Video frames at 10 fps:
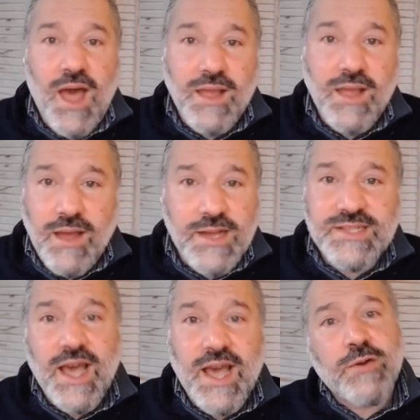
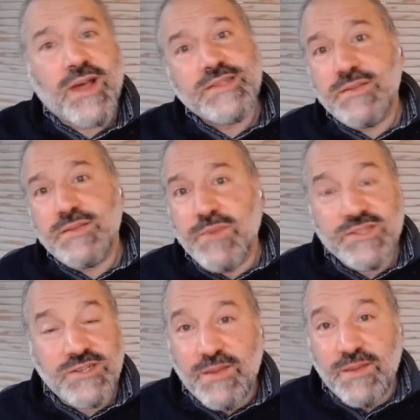I doubt I did
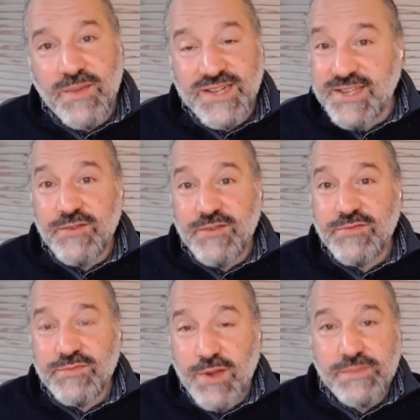much of that myself.
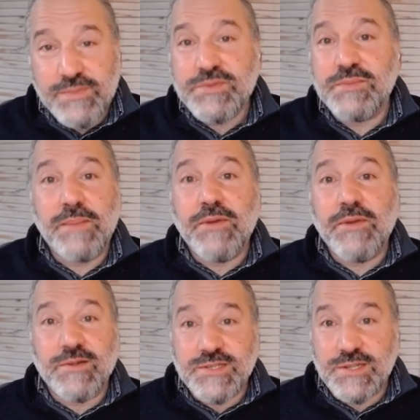Probably my
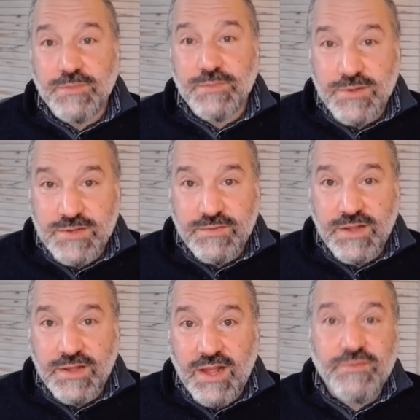parents did most of
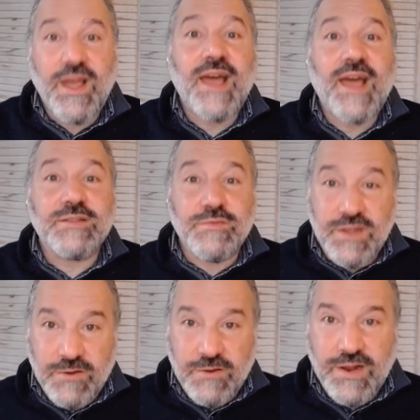it. And if I had to
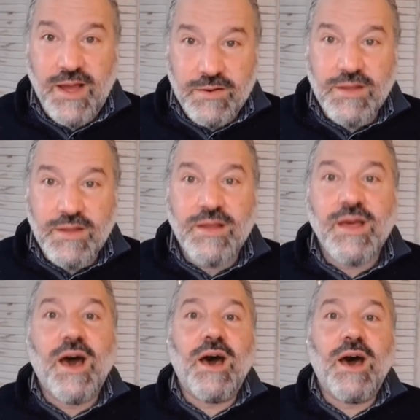figure it out,
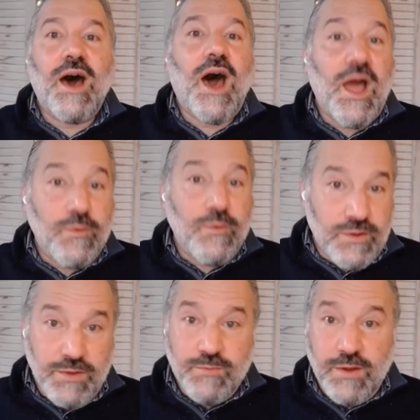I would
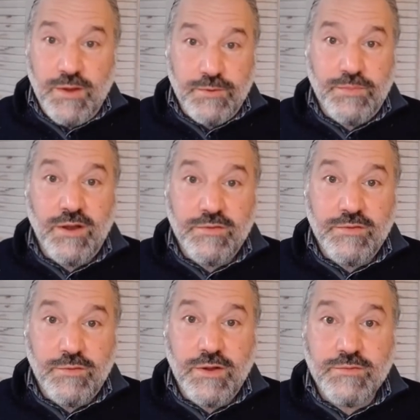have been well prepared
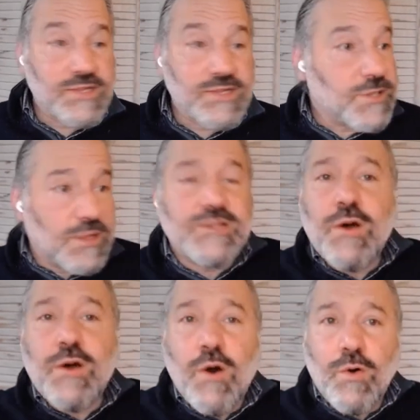for it, right? So
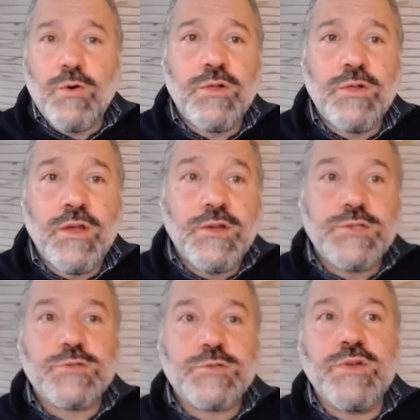there's a whole
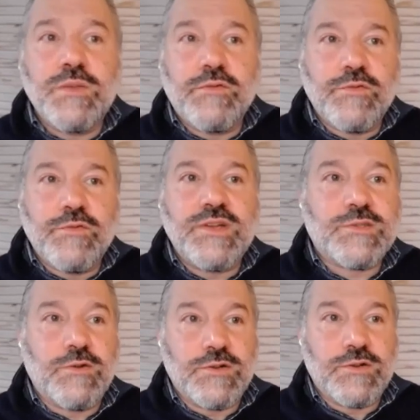stream of
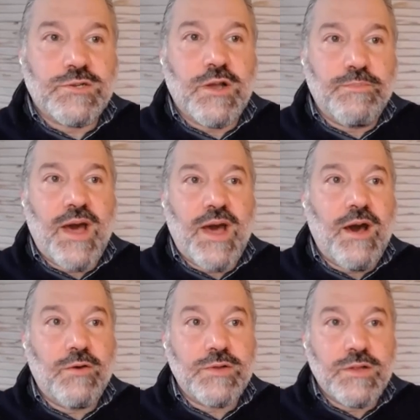research
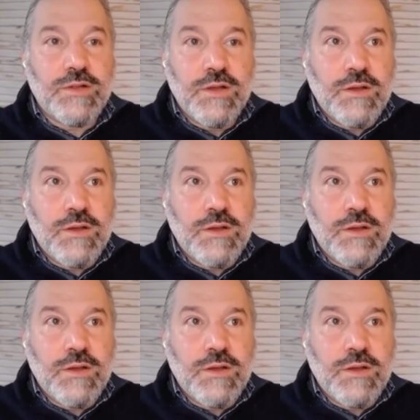about